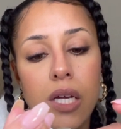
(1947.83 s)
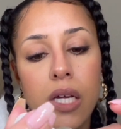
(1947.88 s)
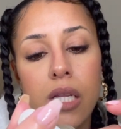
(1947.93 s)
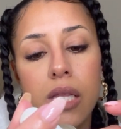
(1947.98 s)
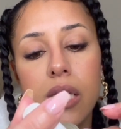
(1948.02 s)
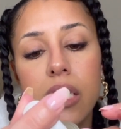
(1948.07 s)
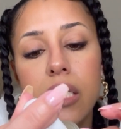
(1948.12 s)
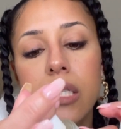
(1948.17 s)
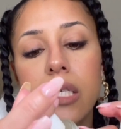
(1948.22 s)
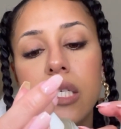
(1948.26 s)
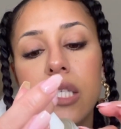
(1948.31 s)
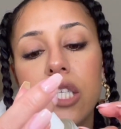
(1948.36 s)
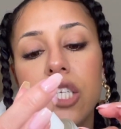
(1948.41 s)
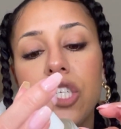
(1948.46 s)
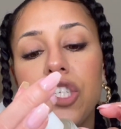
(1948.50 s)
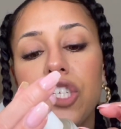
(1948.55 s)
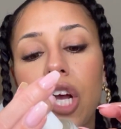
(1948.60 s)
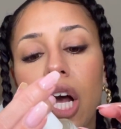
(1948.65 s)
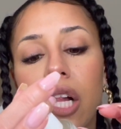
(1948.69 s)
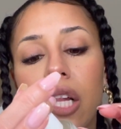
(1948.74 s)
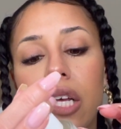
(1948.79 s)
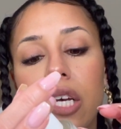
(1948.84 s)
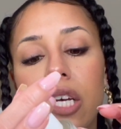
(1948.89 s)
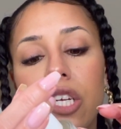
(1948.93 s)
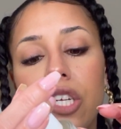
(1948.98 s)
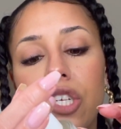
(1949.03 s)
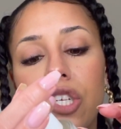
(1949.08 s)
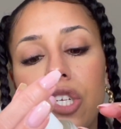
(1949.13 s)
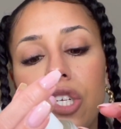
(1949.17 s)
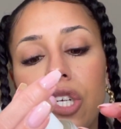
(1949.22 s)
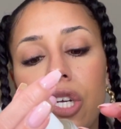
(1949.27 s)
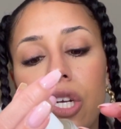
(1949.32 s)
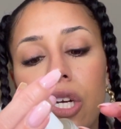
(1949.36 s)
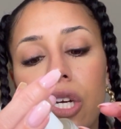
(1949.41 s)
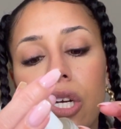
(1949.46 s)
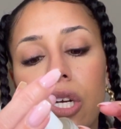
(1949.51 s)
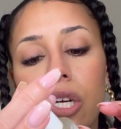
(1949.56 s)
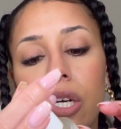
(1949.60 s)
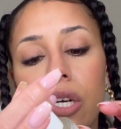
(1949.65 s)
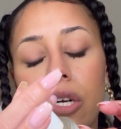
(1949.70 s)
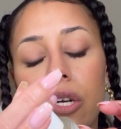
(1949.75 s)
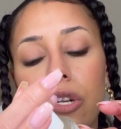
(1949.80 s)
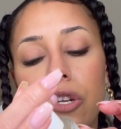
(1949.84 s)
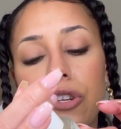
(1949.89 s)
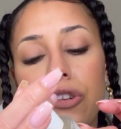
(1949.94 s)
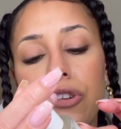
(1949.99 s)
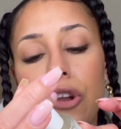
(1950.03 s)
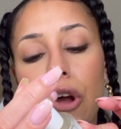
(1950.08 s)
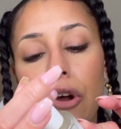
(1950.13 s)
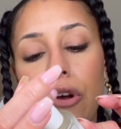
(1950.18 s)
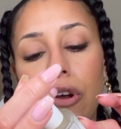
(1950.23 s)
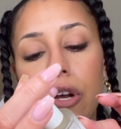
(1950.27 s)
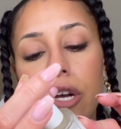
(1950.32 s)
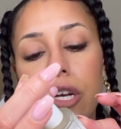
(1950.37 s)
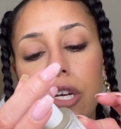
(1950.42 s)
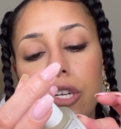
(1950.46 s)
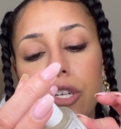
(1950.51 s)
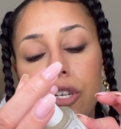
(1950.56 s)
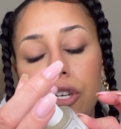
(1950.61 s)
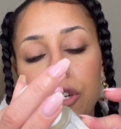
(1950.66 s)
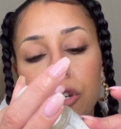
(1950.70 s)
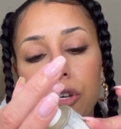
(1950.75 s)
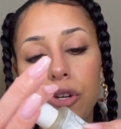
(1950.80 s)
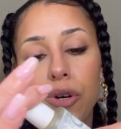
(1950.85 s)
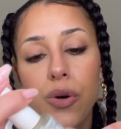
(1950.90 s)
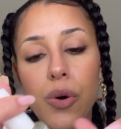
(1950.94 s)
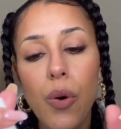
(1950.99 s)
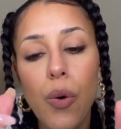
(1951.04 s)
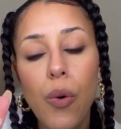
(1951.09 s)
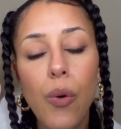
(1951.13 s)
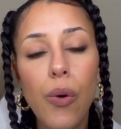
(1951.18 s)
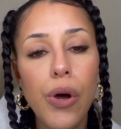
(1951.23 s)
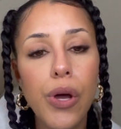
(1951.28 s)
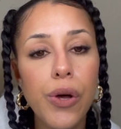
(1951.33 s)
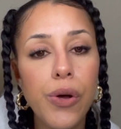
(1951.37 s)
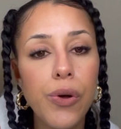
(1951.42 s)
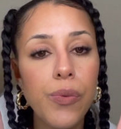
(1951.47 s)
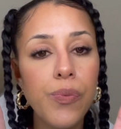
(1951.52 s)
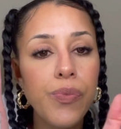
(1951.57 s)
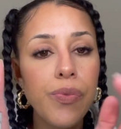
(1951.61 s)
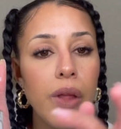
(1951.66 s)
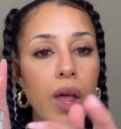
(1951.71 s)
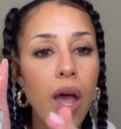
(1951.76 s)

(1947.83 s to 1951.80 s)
This is the Gelish Nourish cuticle oil.